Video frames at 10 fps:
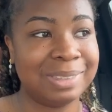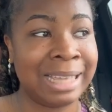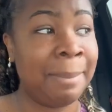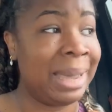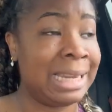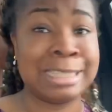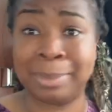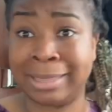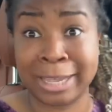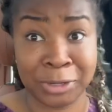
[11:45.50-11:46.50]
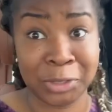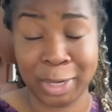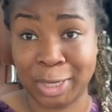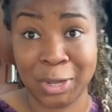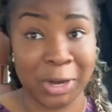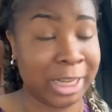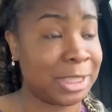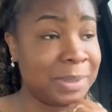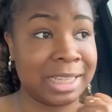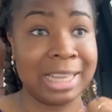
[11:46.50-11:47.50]
I might need to put that on a credit card because it
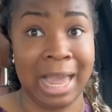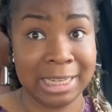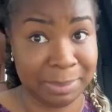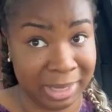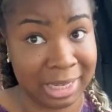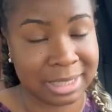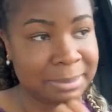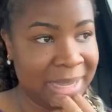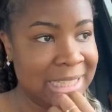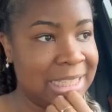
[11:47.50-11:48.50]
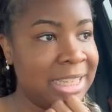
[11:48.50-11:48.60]
was a last minute expense,